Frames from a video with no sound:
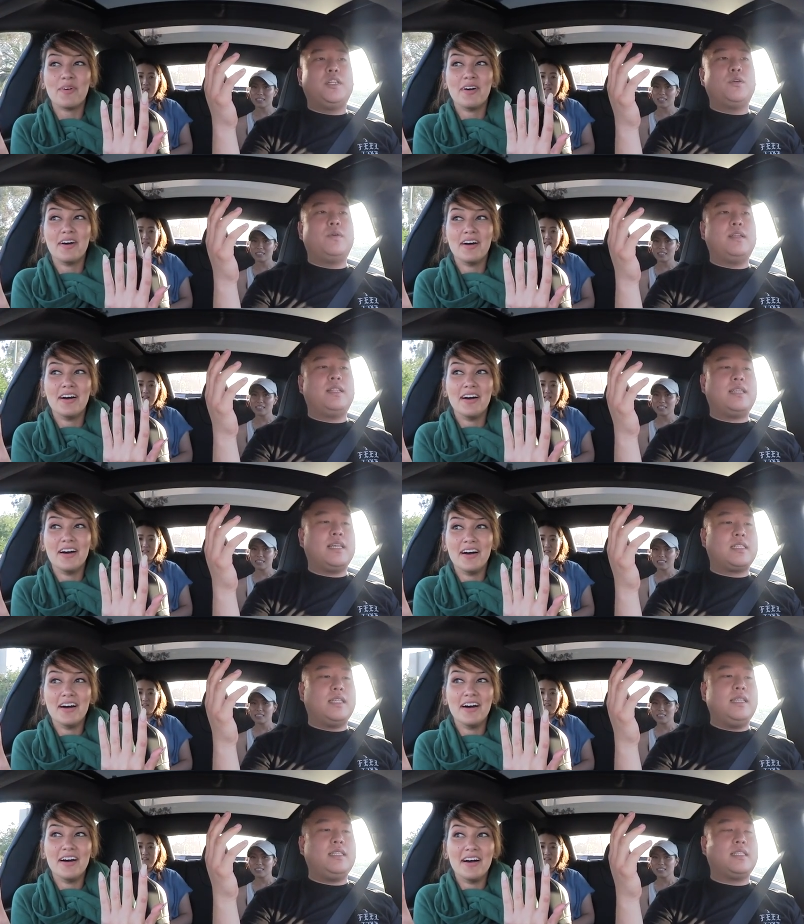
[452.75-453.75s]
Speaker 1: we doing it
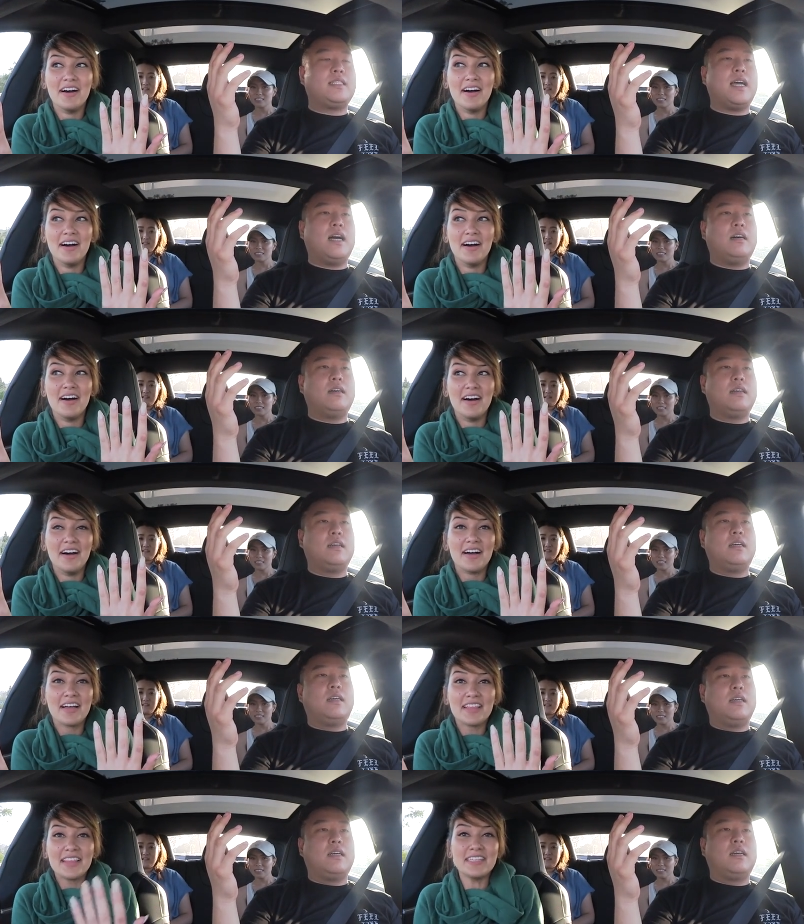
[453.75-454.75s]
Test Leezy style.
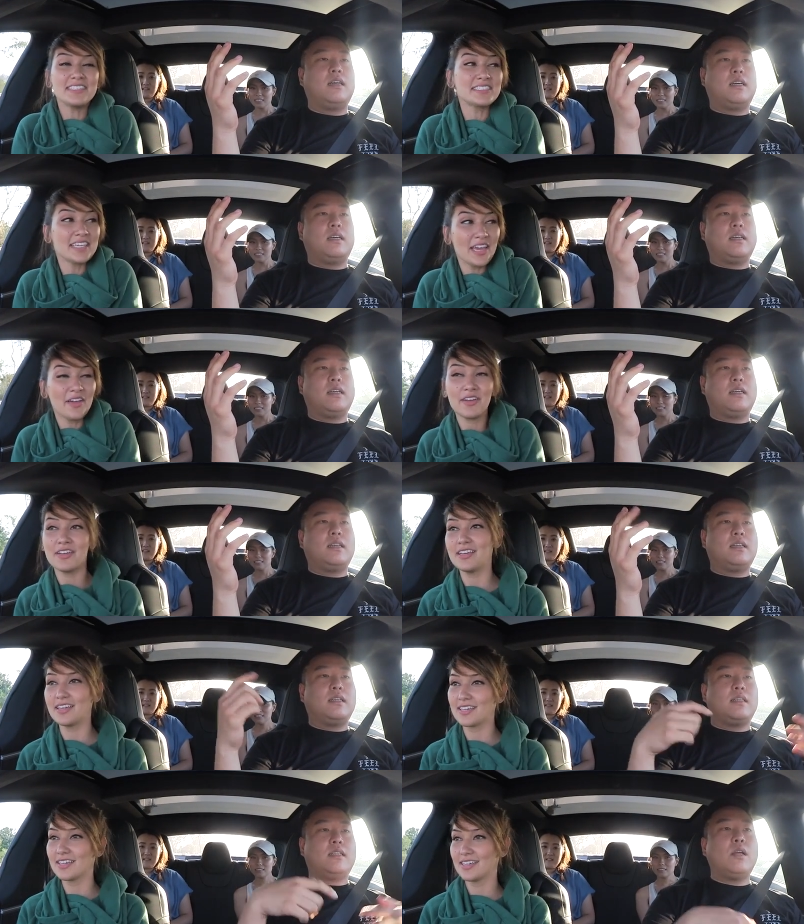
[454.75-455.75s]
That's scary.
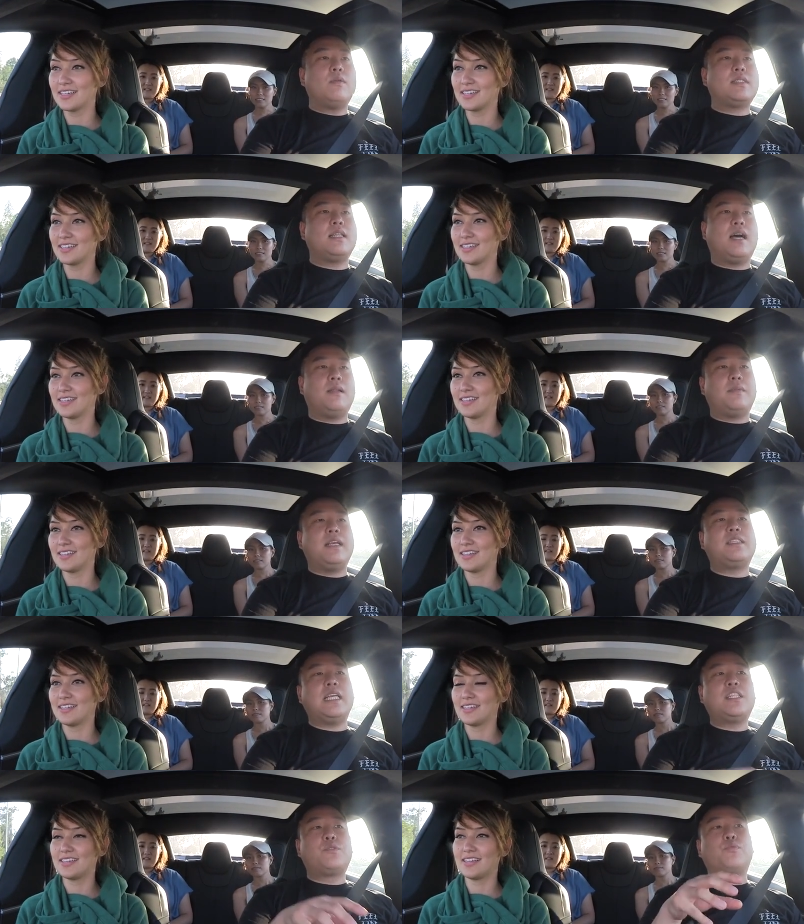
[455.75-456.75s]
No, it's not.
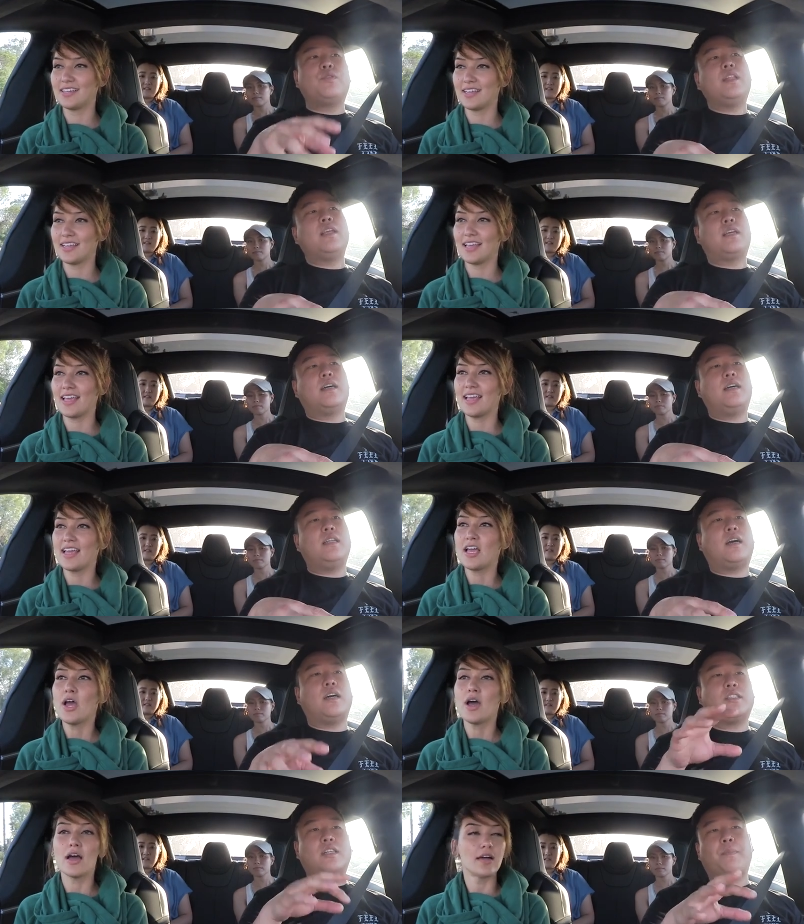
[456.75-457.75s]
It's it's really good
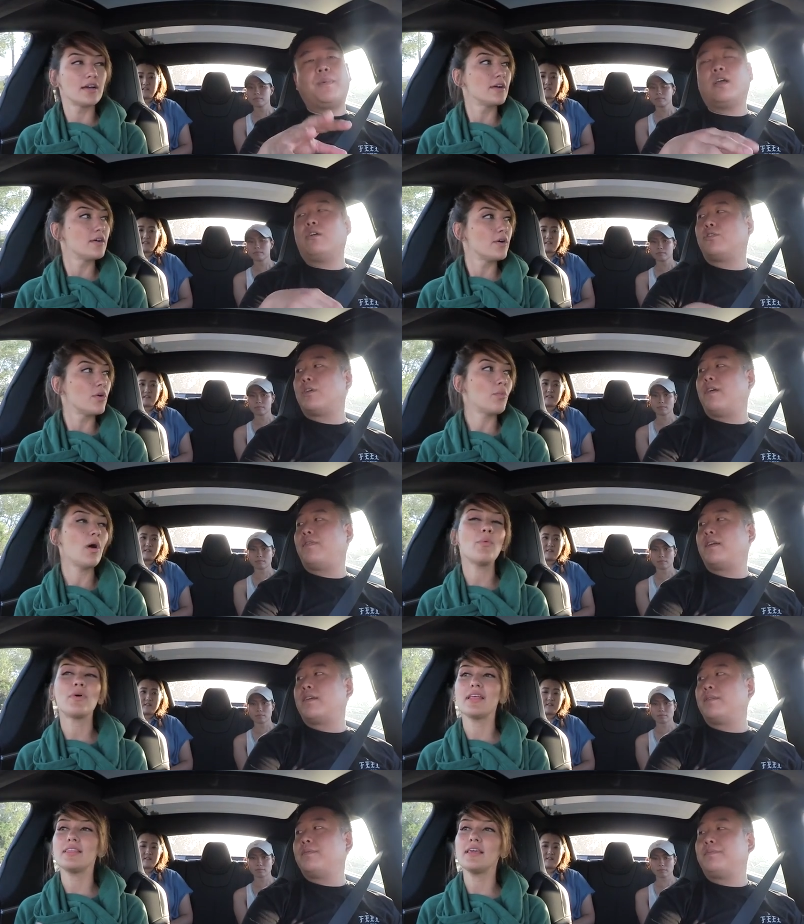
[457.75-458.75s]
on stop and go traffic.
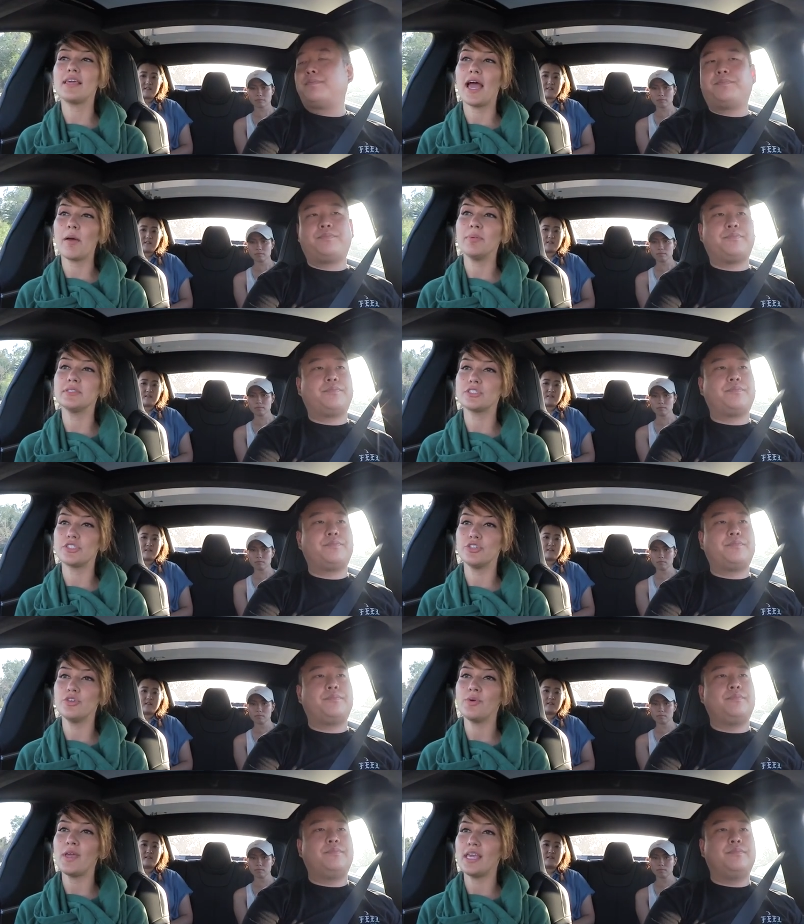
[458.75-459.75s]
Well,
Speaker 2: what I think happens
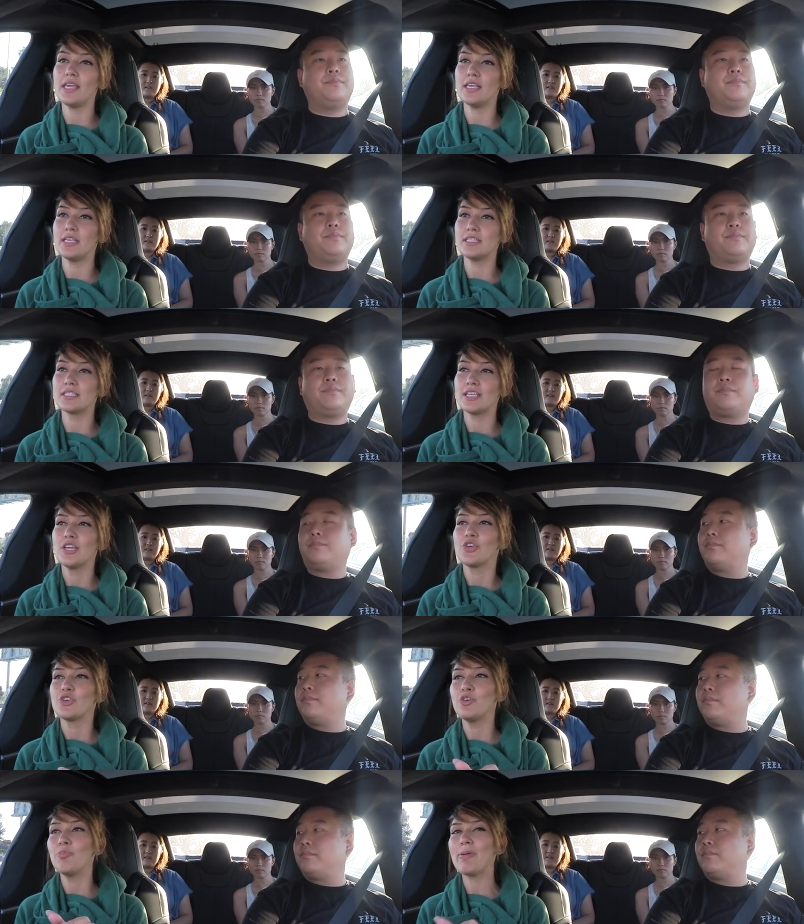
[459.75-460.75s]
too is
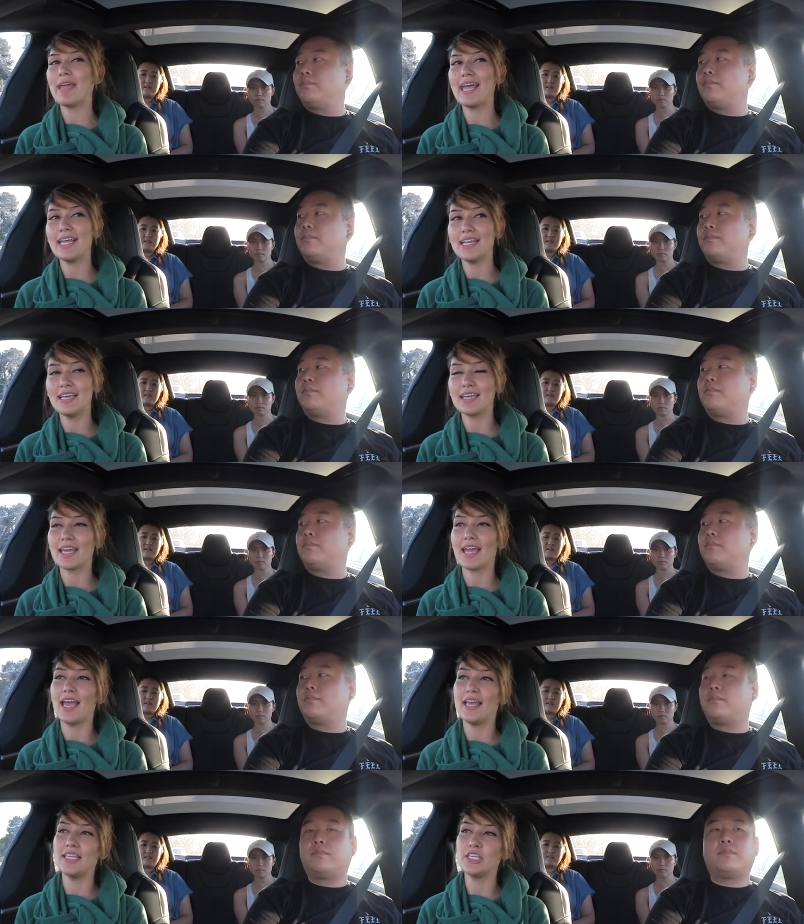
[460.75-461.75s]
you panic
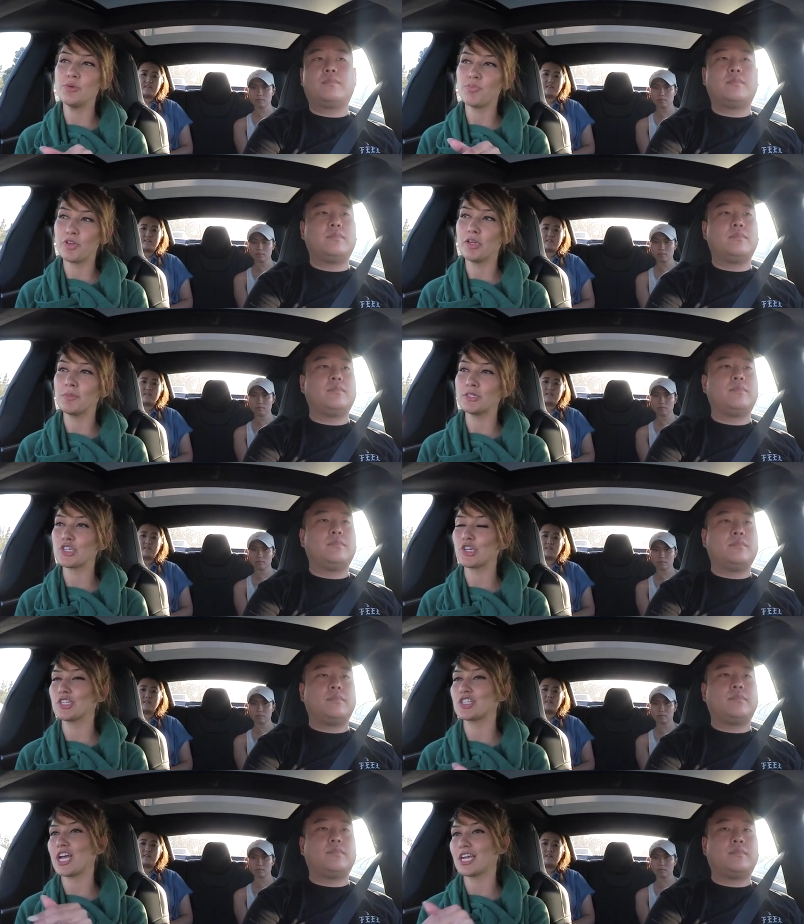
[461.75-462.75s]
and then you
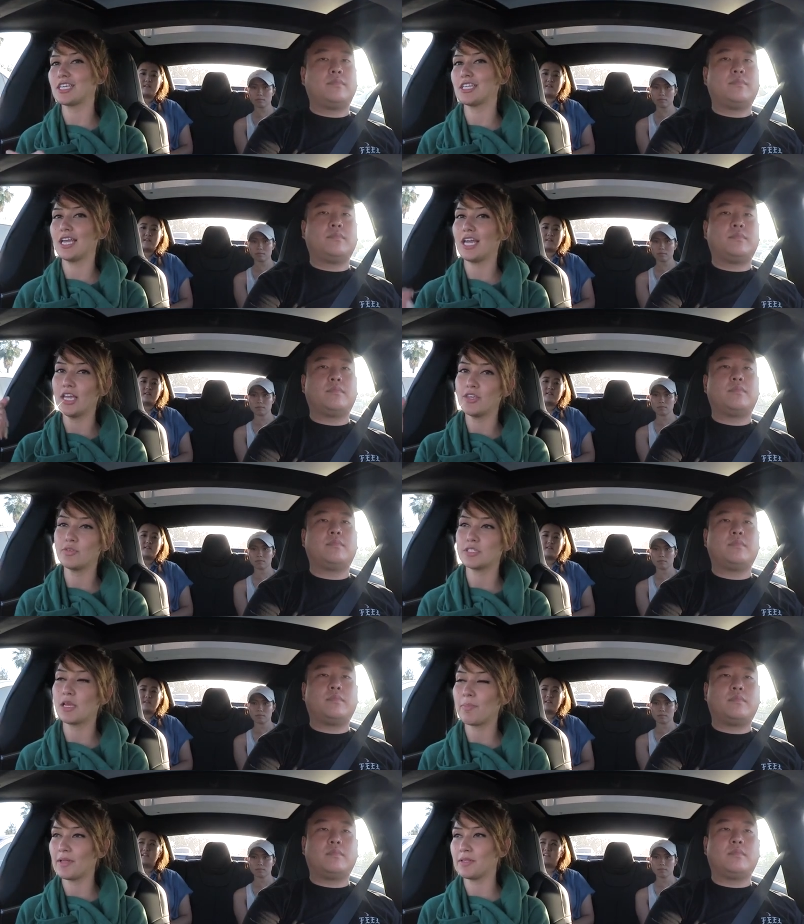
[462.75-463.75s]
premature ejaculate and you
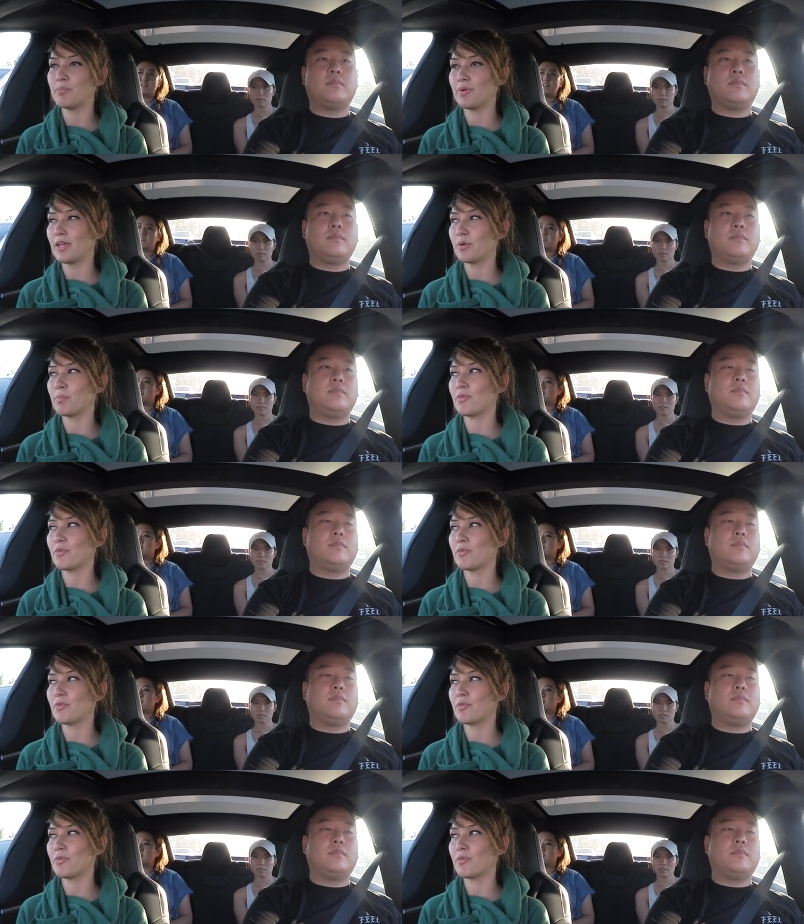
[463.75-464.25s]
step on the brake